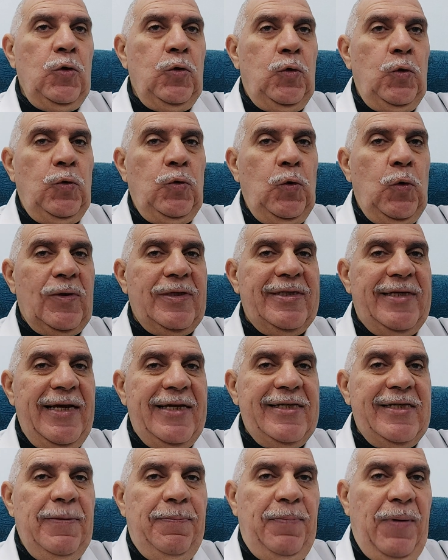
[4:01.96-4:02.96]
to your
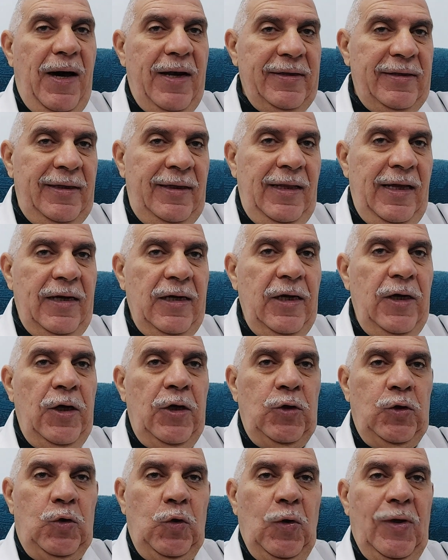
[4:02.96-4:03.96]
sex partner
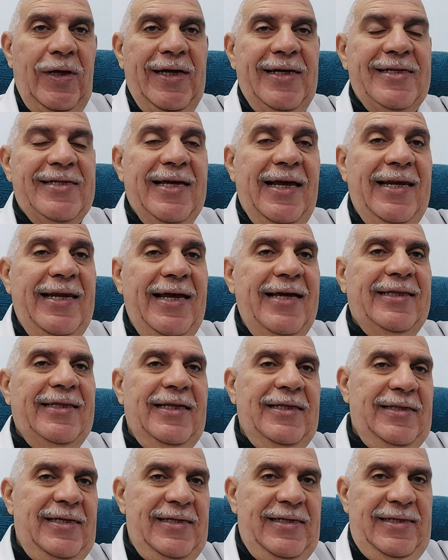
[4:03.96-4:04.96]
during the
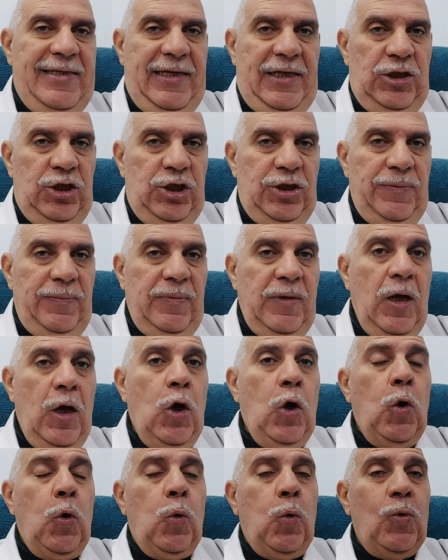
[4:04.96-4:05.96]
latent stage.
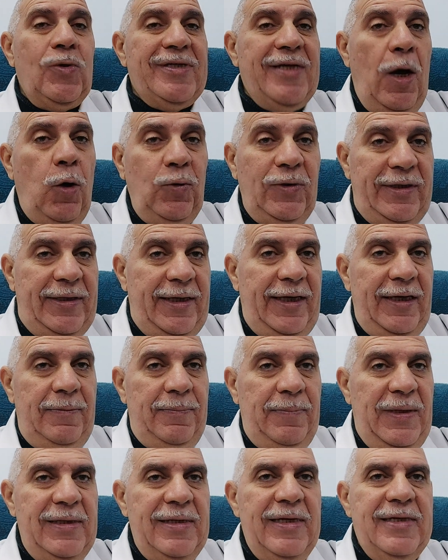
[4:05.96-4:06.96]
Without
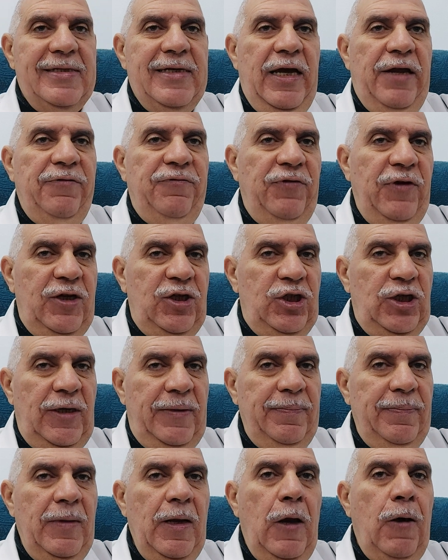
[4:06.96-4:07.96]
treatment, the
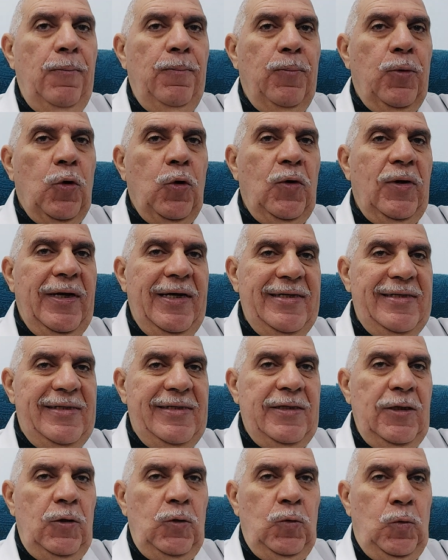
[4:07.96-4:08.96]
infection progresses
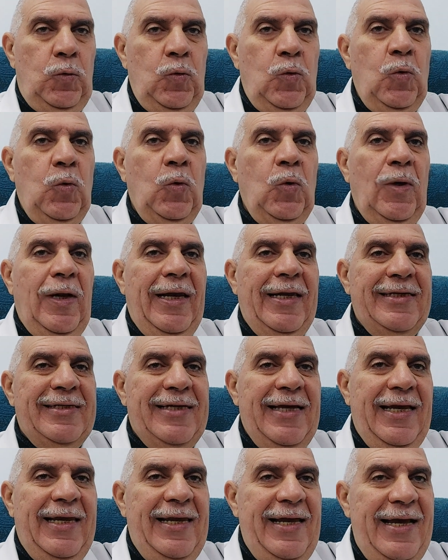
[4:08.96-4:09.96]
to
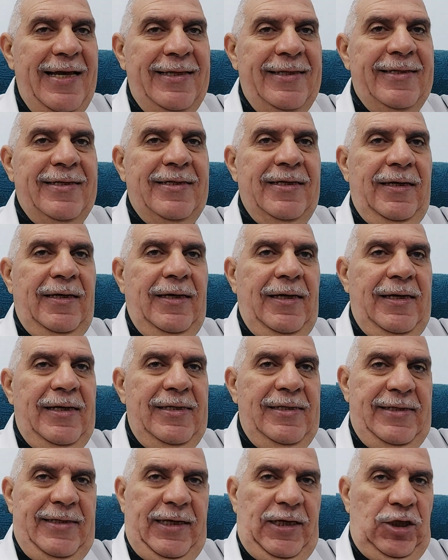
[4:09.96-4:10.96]
the late
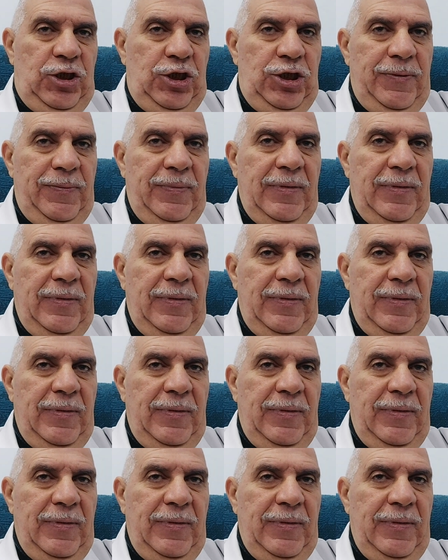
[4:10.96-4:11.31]
stage.